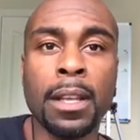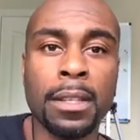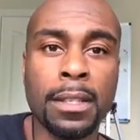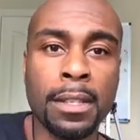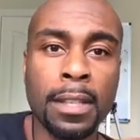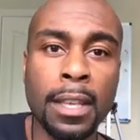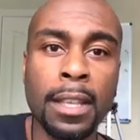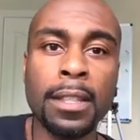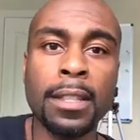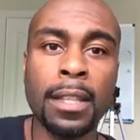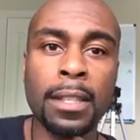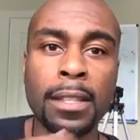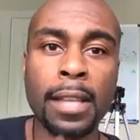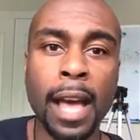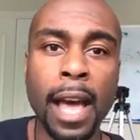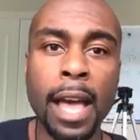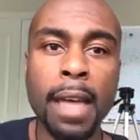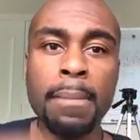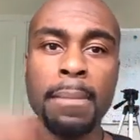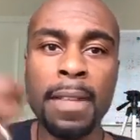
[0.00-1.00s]
See, the
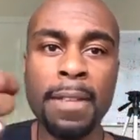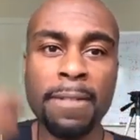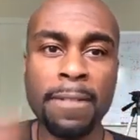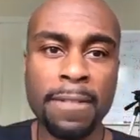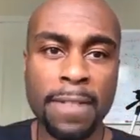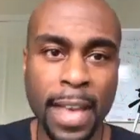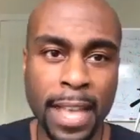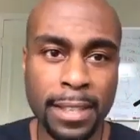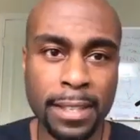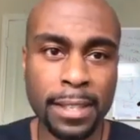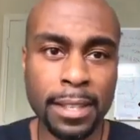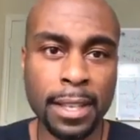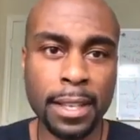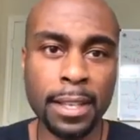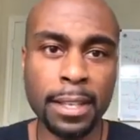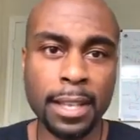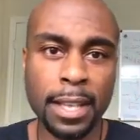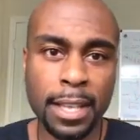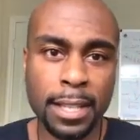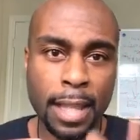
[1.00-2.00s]
time
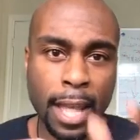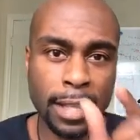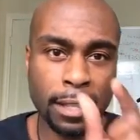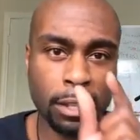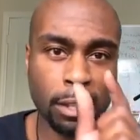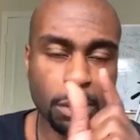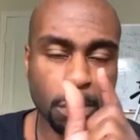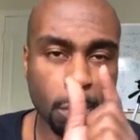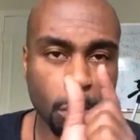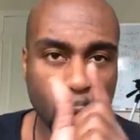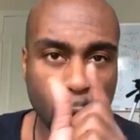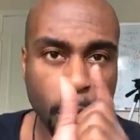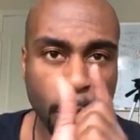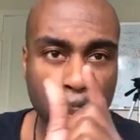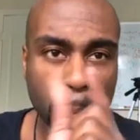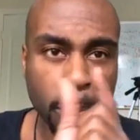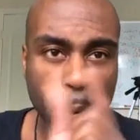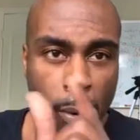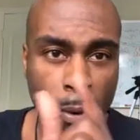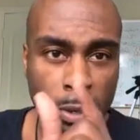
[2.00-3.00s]
invested in that
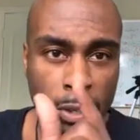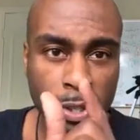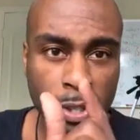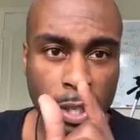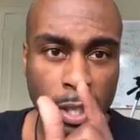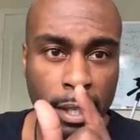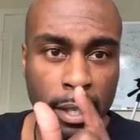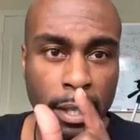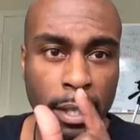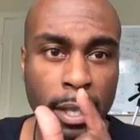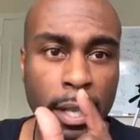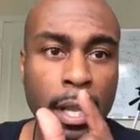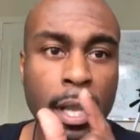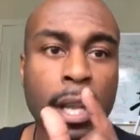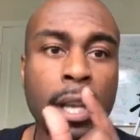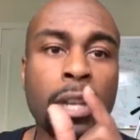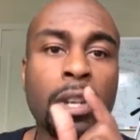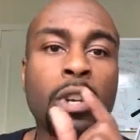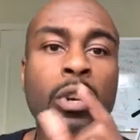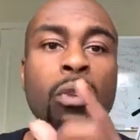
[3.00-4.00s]
small portion
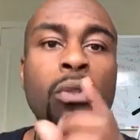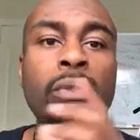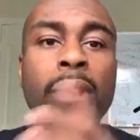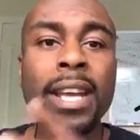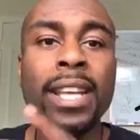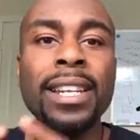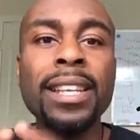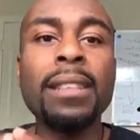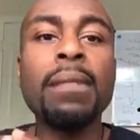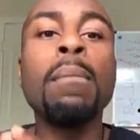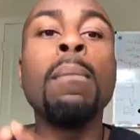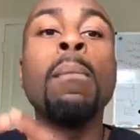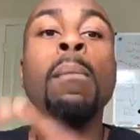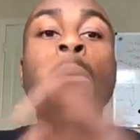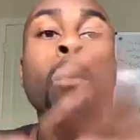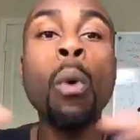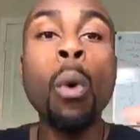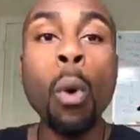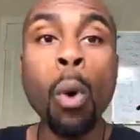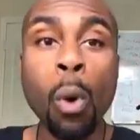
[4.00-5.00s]
created
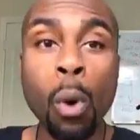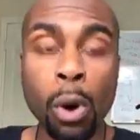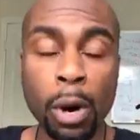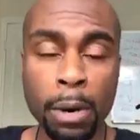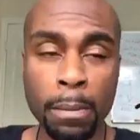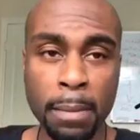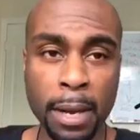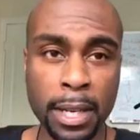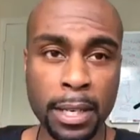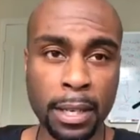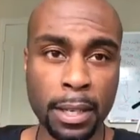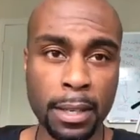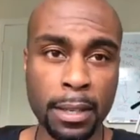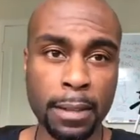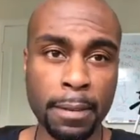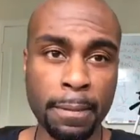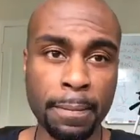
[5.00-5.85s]
more money.